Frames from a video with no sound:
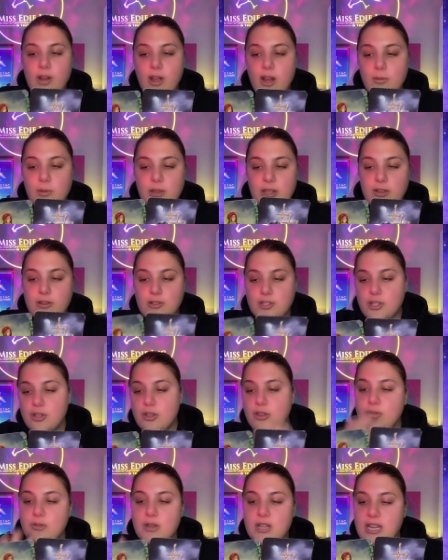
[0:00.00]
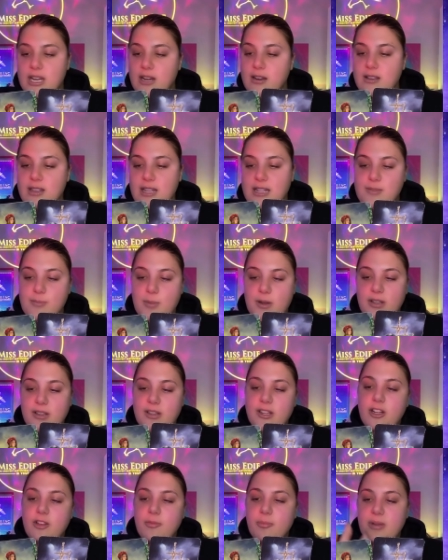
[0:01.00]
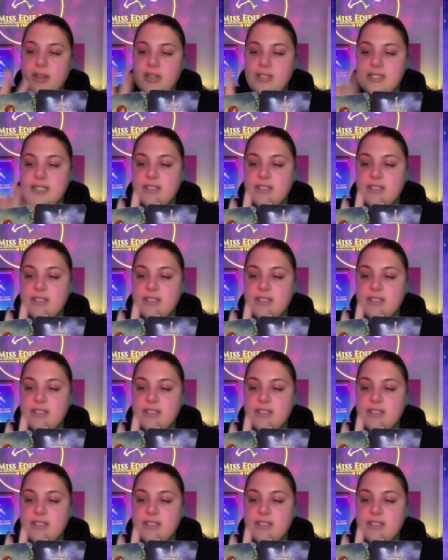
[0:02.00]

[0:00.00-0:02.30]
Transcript: on with your children here that's been a little bit